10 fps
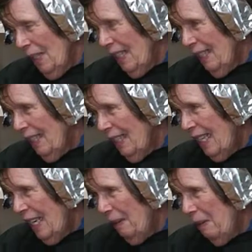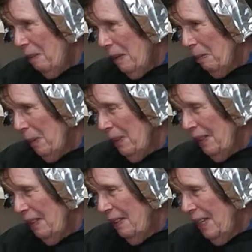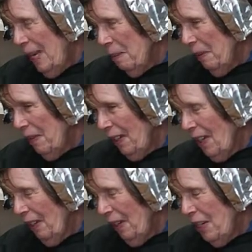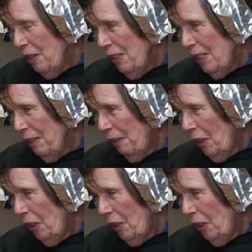I can't remember the name of the color. I used it for